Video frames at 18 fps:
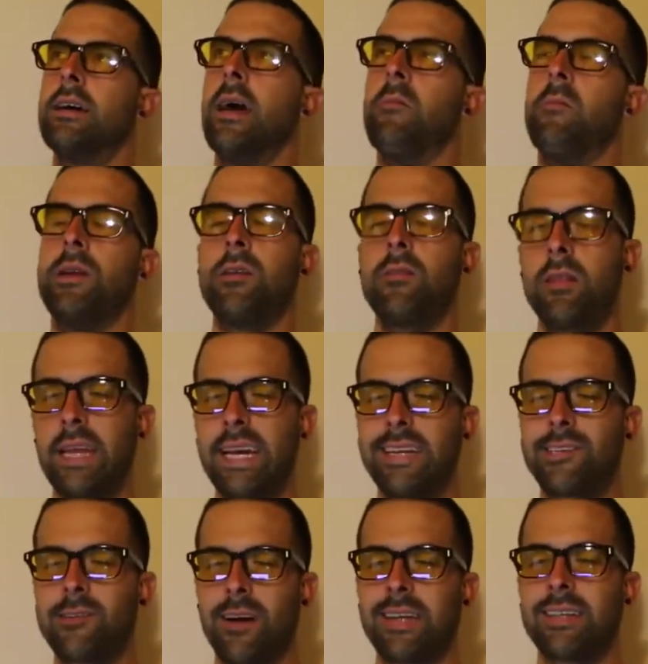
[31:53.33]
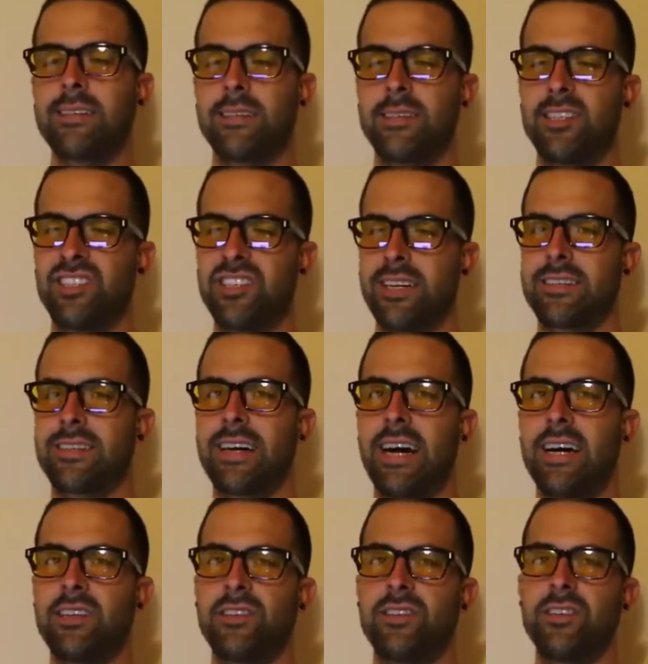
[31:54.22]
And when you lead, direct, and suggest,
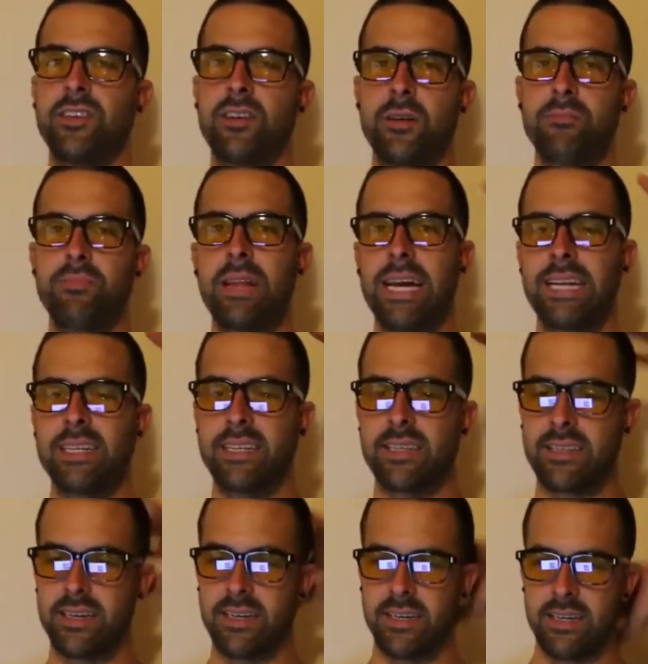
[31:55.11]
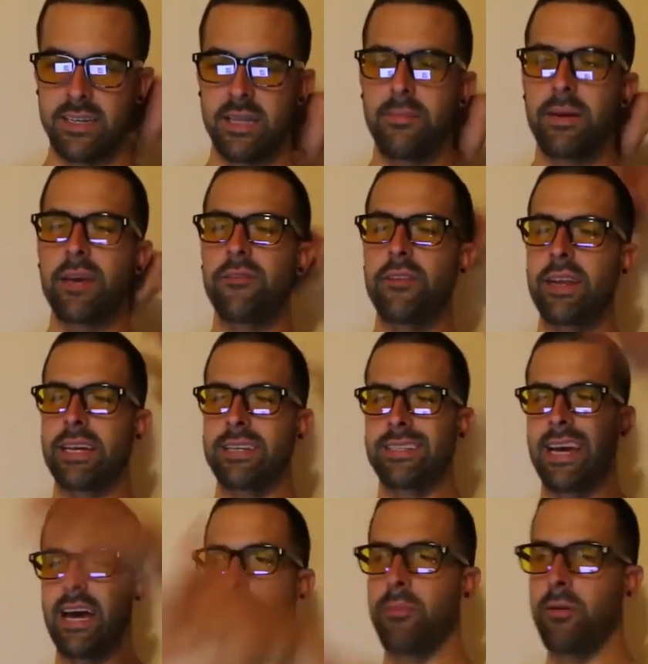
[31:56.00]
guys, you're implanting the, let me give you an
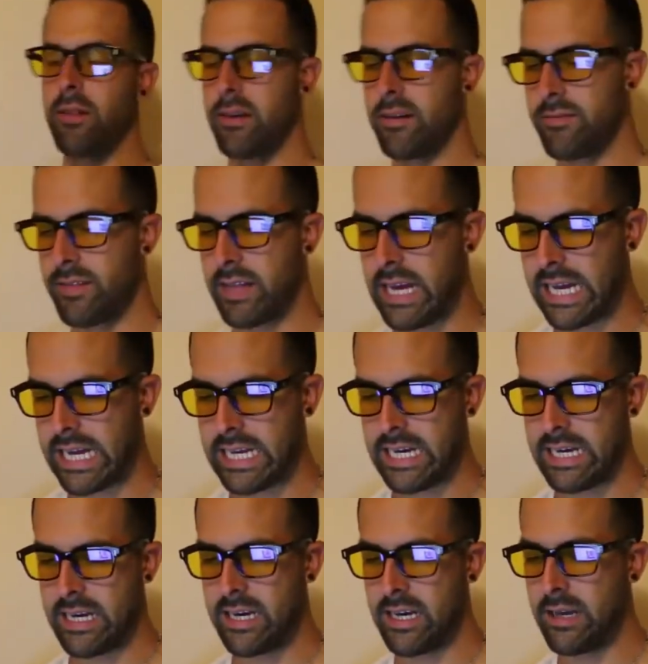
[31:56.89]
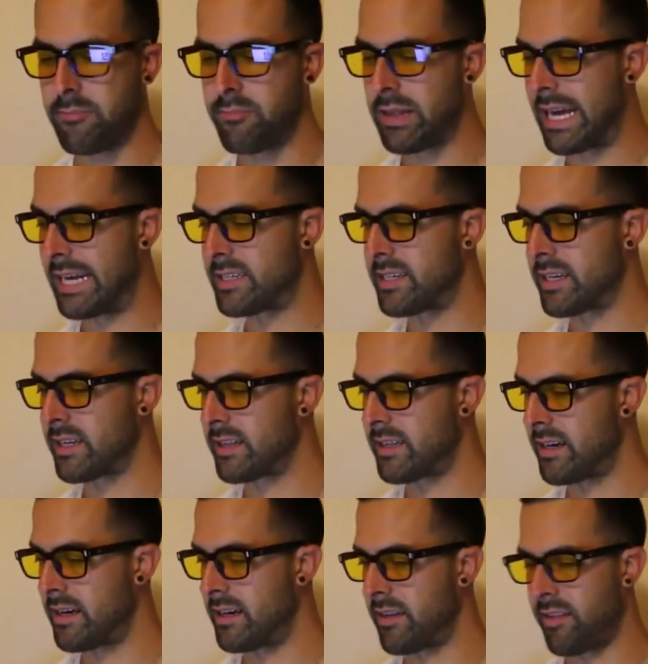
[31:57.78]
example of like implanting
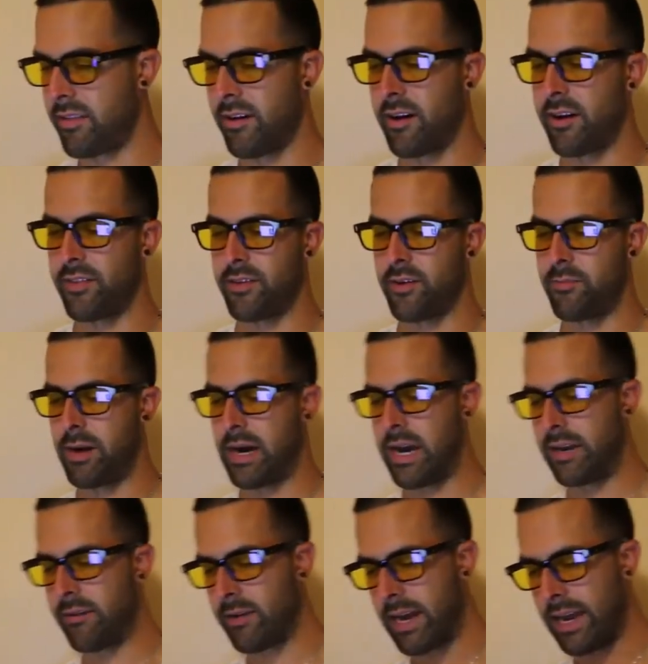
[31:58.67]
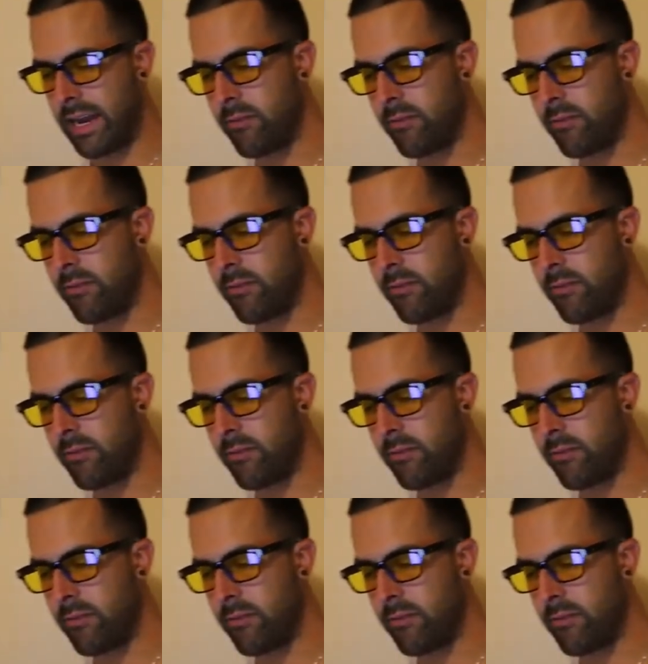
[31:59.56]
the thought in their mind, right?